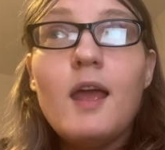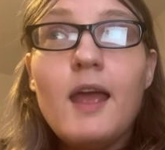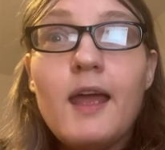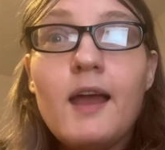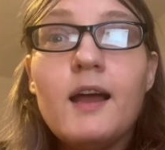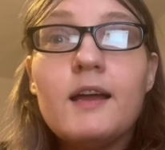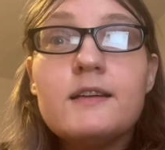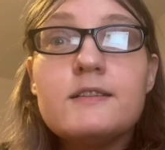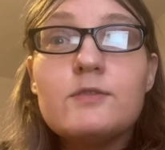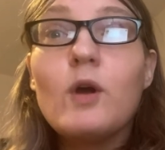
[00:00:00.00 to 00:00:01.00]

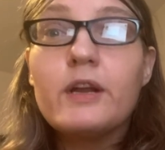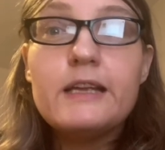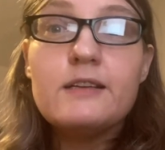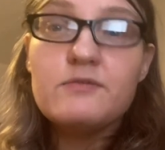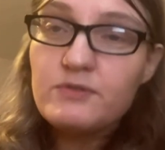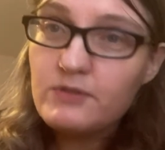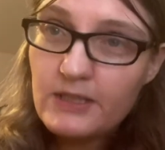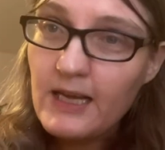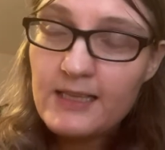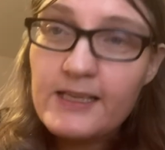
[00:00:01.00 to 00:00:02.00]
and where he
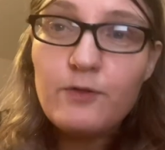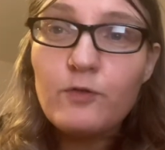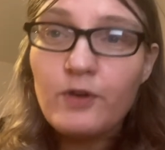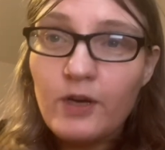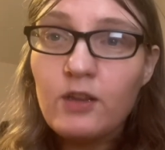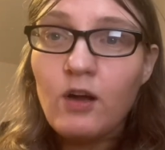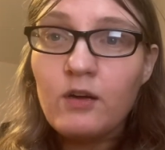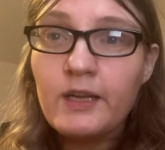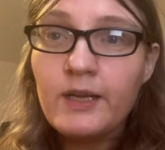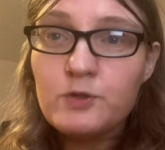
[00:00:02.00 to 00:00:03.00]
did not stay for very
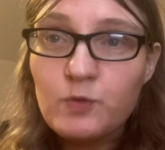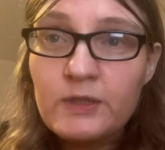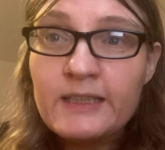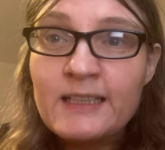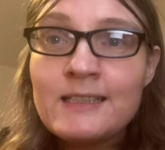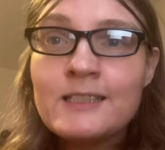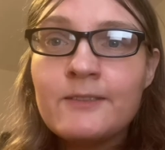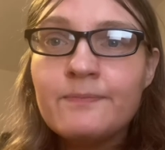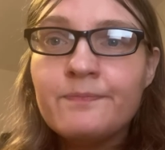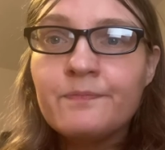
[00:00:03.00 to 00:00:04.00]
long. He was
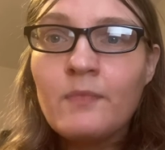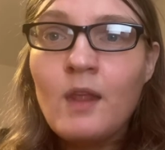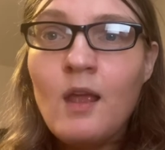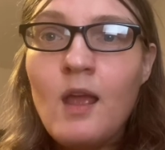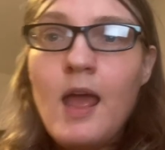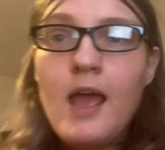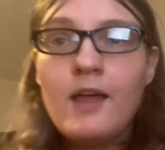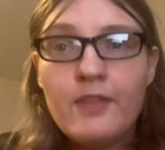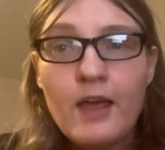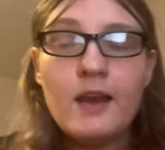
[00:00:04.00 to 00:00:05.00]
released.
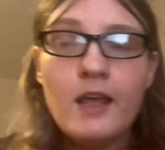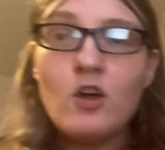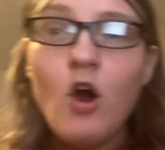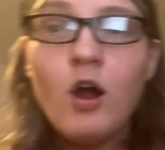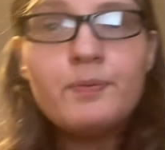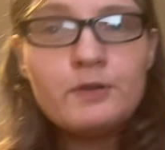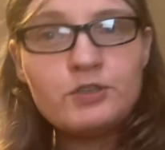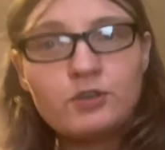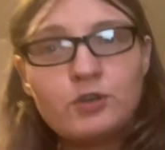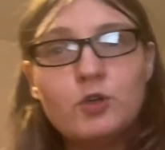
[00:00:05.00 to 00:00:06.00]
And then a
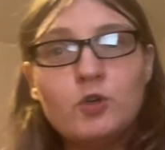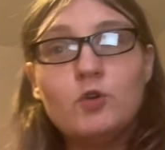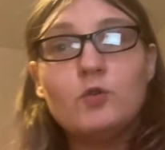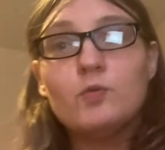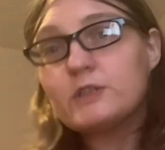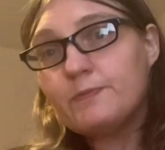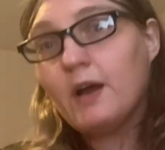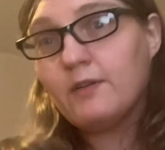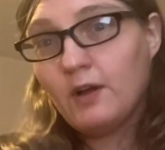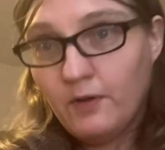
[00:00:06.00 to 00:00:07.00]
carpenter who,
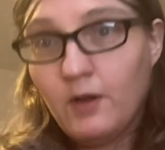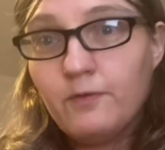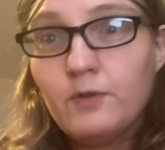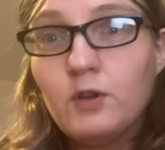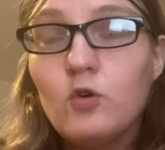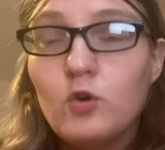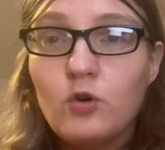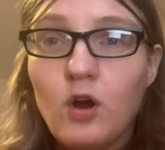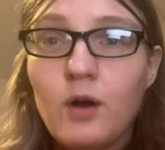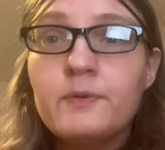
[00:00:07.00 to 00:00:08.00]
a, a local
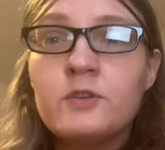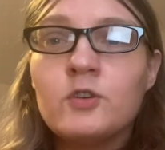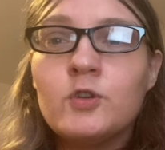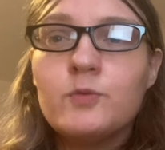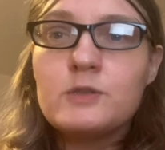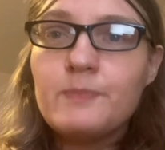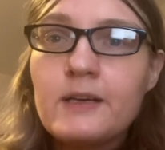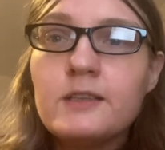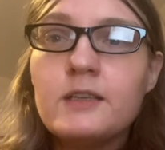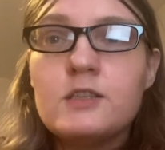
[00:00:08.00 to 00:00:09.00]
carpenter who
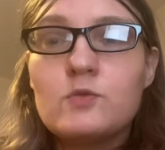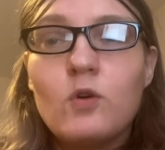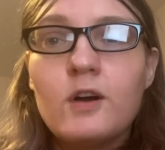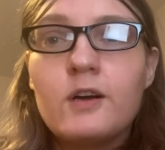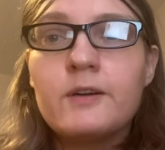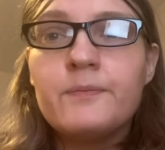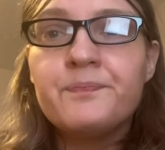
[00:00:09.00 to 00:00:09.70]
respected his work